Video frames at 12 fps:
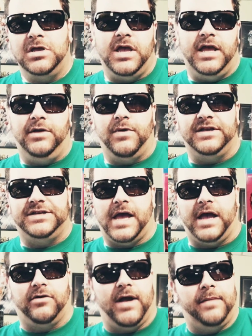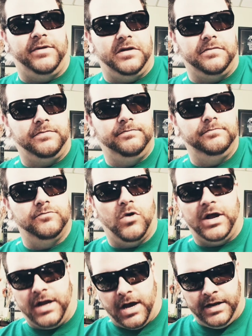anyways, yeah, I grabbed it.
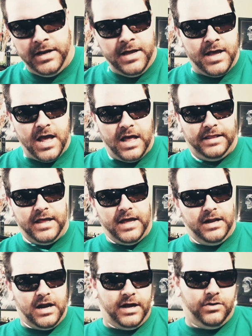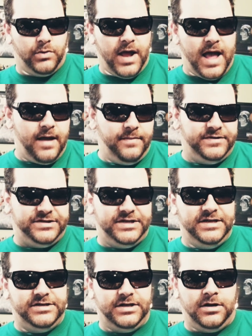Why not? And then I grabbed
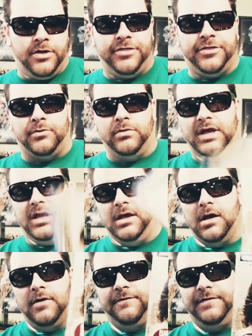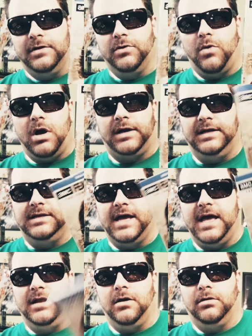Season 3 of Fear the Walking
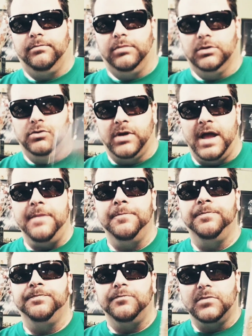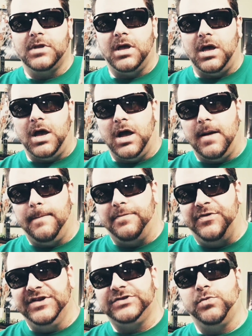Dead on Blu-ray.
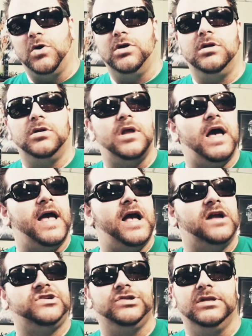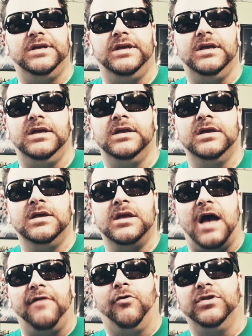This one,
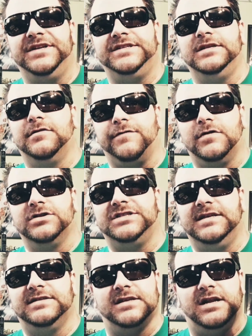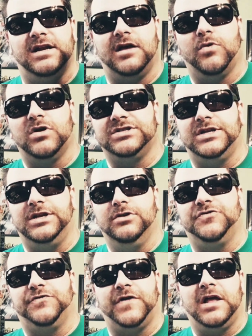I've only seen the first season, and I wasn't a
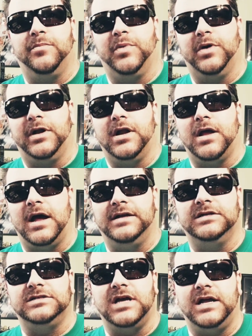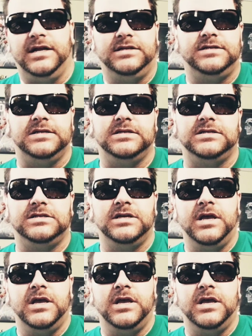huge fan, but I decided since